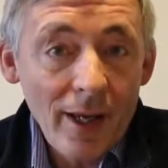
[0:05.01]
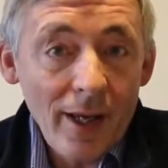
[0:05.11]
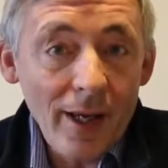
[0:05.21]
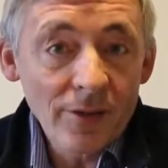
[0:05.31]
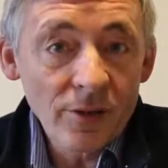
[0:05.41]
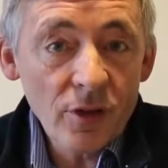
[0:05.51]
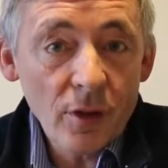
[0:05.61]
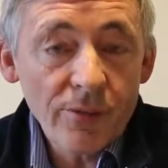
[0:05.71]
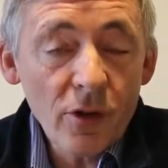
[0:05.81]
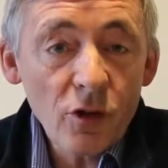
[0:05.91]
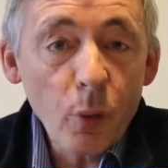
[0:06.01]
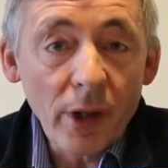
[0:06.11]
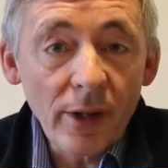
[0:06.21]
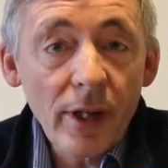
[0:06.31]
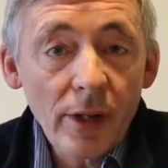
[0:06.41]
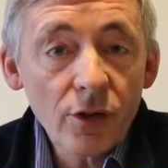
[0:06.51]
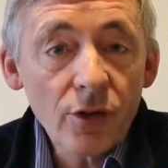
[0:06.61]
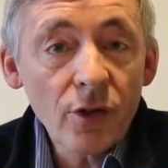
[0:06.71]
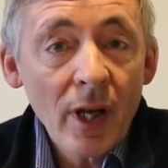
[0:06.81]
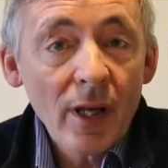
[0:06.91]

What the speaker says: And the first one is